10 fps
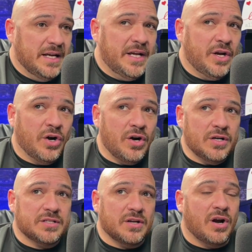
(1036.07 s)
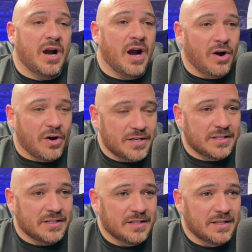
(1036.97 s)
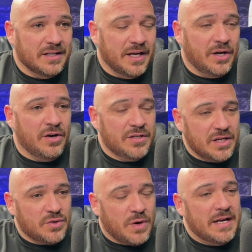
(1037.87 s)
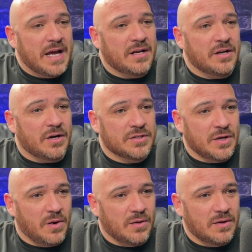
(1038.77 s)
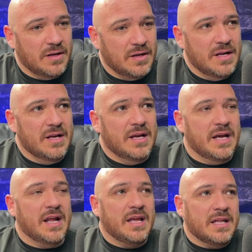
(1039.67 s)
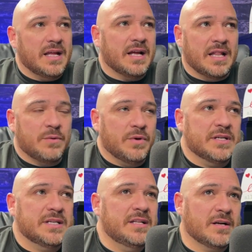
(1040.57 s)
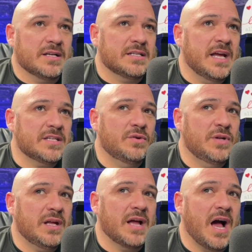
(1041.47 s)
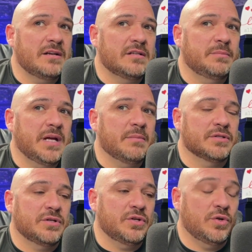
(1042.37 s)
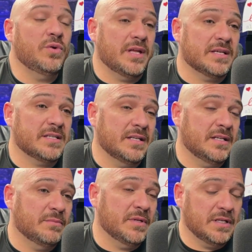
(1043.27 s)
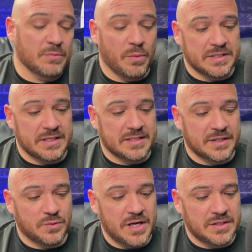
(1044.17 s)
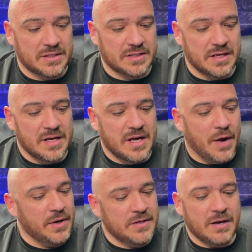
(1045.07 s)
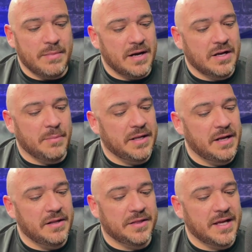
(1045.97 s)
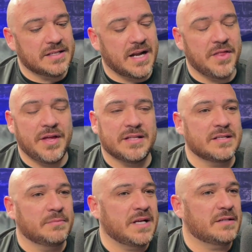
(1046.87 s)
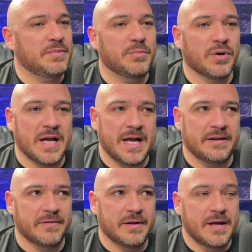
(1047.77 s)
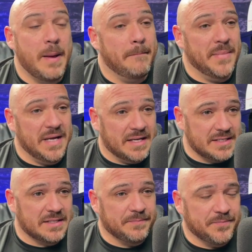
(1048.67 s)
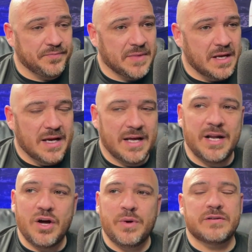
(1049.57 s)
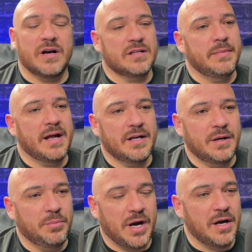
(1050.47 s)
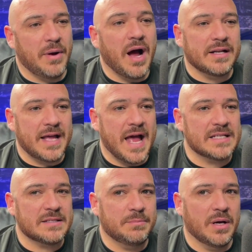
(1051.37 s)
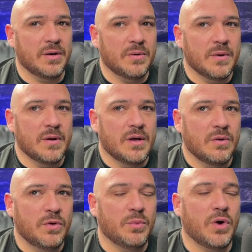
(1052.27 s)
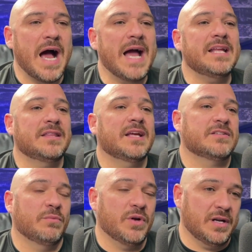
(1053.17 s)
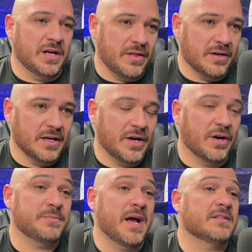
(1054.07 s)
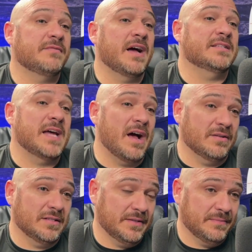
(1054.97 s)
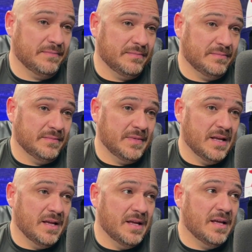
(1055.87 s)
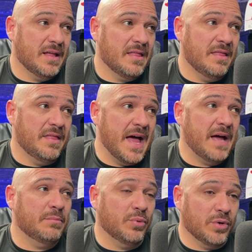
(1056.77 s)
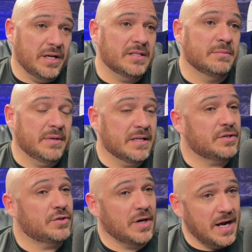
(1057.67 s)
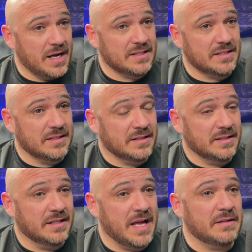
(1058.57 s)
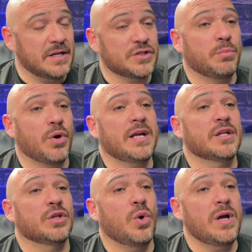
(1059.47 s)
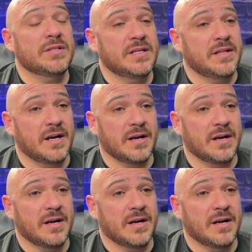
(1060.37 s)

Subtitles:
It hurts our heart. It hurts us right down at our soul. And again, I like what you said there, because yes, you need God to be able to do this in these moments, in these situations. I want to talk about a couple of the other things that I think that sometimes people kind of miss. And I know we talked about it in prior podcasts, but when we're hiding things from one another and our spouse finds out, that breeds mistrust. There's a break in loyalty there.